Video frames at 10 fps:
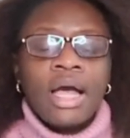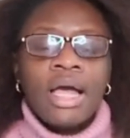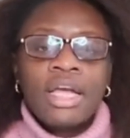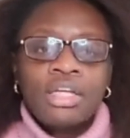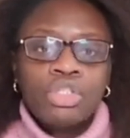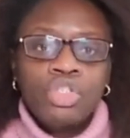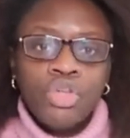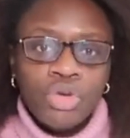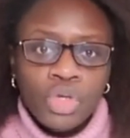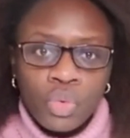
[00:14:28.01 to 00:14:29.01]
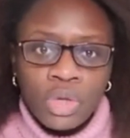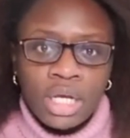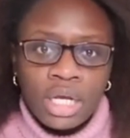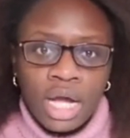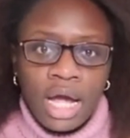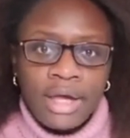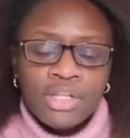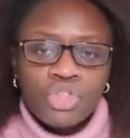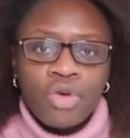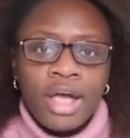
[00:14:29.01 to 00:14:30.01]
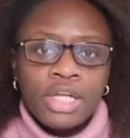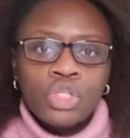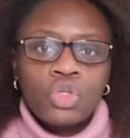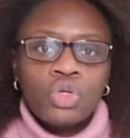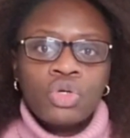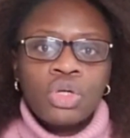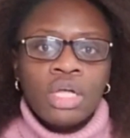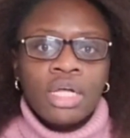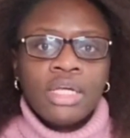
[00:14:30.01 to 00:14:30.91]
And during the week I try to